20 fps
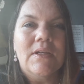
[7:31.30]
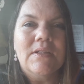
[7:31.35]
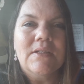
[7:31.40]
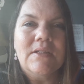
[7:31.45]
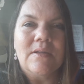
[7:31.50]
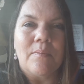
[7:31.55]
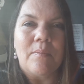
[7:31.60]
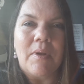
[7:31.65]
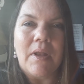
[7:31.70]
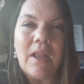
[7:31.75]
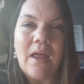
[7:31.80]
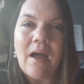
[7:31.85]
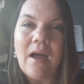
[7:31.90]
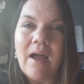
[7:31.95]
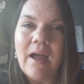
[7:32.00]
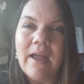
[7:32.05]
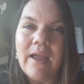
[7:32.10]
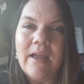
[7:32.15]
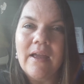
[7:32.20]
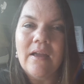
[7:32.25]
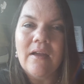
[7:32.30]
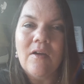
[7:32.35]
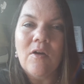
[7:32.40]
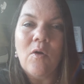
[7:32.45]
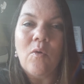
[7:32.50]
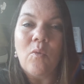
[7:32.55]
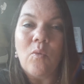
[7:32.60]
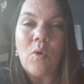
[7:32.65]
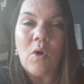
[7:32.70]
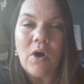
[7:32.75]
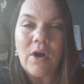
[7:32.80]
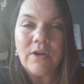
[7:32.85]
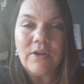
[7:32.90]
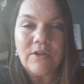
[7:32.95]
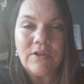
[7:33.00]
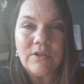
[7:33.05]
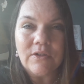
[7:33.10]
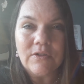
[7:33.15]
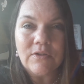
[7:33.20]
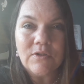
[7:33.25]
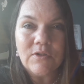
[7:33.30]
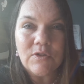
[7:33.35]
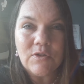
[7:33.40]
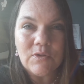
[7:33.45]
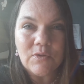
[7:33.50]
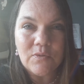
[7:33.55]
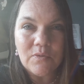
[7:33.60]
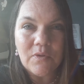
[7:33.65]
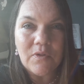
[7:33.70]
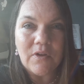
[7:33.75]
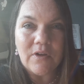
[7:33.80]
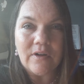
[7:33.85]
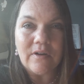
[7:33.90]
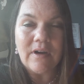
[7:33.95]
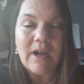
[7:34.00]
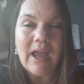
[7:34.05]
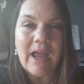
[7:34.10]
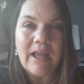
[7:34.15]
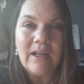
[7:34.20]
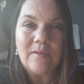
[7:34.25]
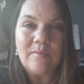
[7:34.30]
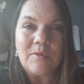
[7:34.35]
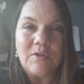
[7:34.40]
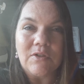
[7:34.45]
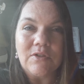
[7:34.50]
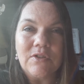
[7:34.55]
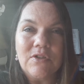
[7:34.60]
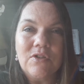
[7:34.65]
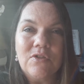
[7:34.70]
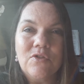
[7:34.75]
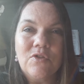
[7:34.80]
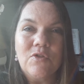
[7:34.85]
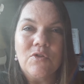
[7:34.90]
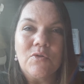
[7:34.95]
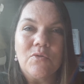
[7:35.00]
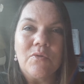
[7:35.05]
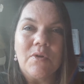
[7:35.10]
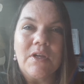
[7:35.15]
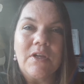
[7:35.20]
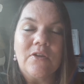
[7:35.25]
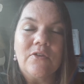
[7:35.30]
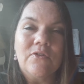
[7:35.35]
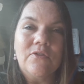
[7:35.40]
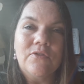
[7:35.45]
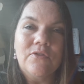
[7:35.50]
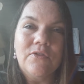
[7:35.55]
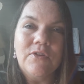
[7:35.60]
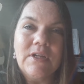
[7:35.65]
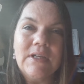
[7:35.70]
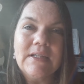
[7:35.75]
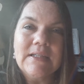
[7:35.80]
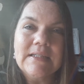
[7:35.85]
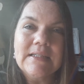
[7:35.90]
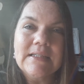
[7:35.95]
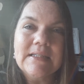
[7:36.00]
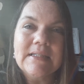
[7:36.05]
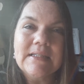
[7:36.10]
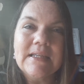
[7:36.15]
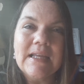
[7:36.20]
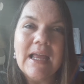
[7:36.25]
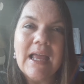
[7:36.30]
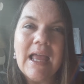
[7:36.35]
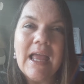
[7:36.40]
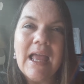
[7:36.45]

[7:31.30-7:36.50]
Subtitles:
supply water to their animals to increase